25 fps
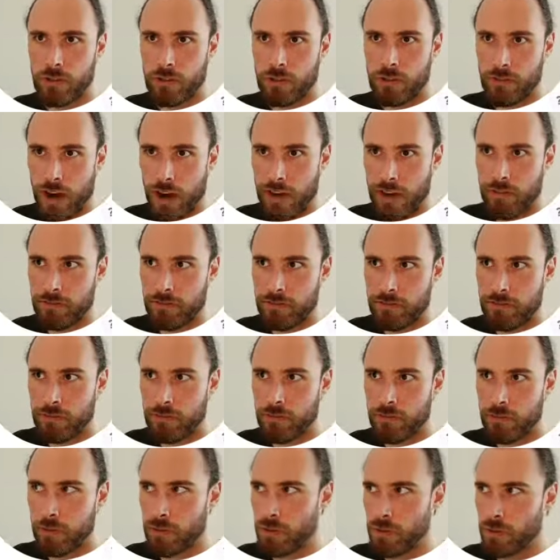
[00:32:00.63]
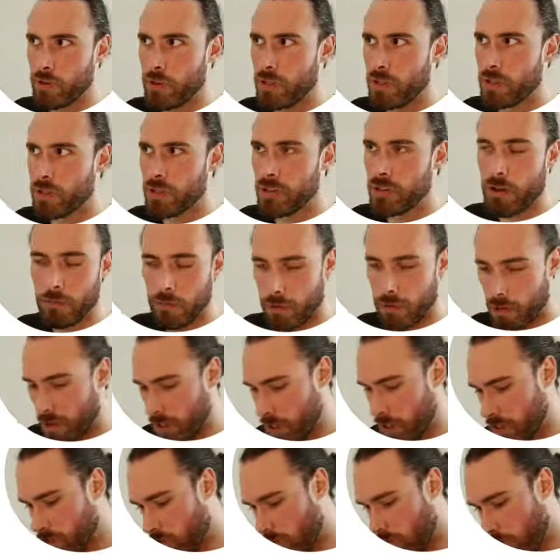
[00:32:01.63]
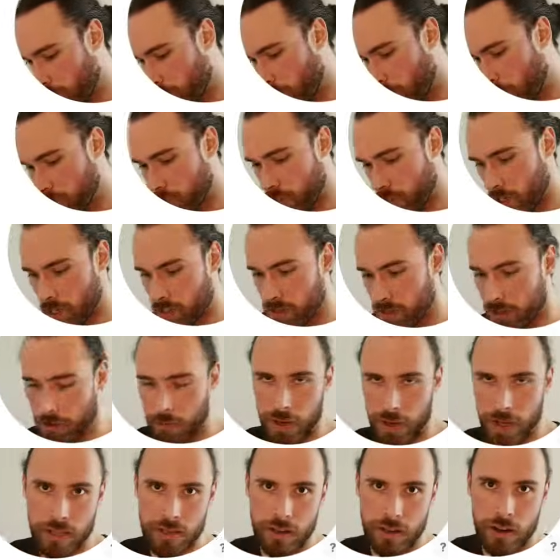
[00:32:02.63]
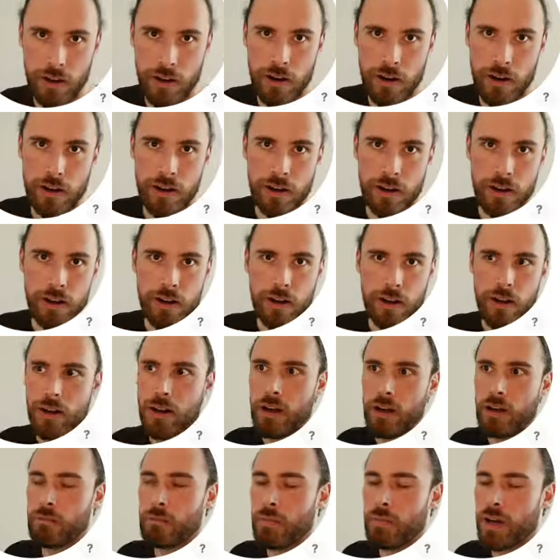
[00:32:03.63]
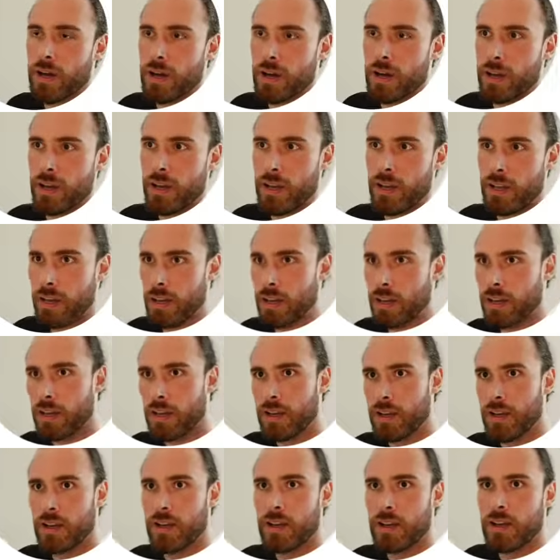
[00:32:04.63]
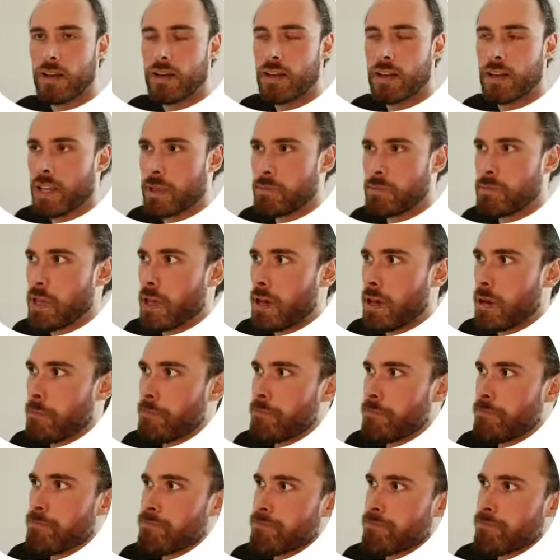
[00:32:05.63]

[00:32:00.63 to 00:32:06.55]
graph when you install plugin. So I'm going to hit Command R on my laptop.